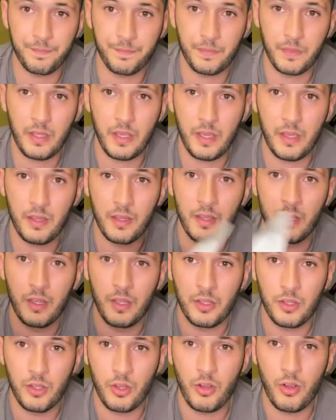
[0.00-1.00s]
Yeah,
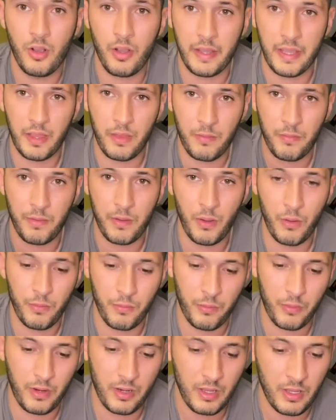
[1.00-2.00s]
you've got to get the feel
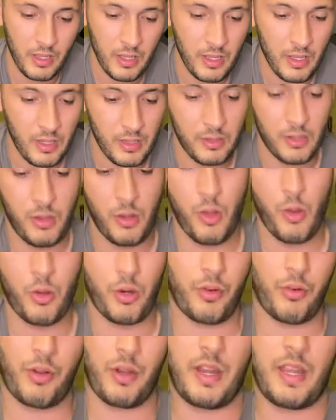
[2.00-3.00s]
for it. The
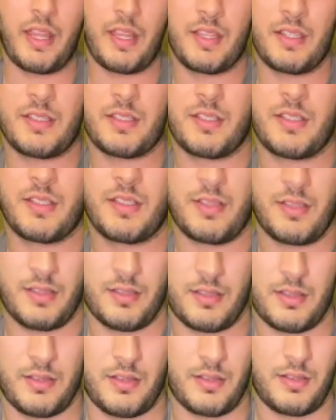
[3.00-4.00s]
longer it is,
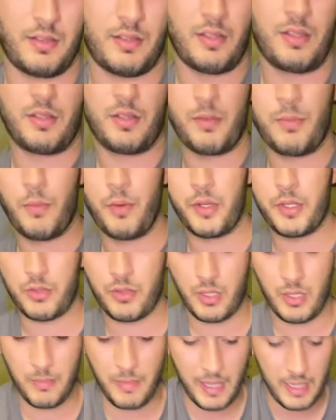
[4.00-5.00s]
the more you're
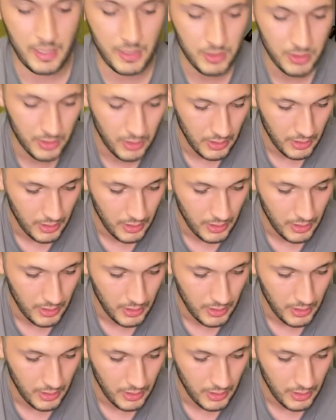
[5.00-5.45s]
trying to manage.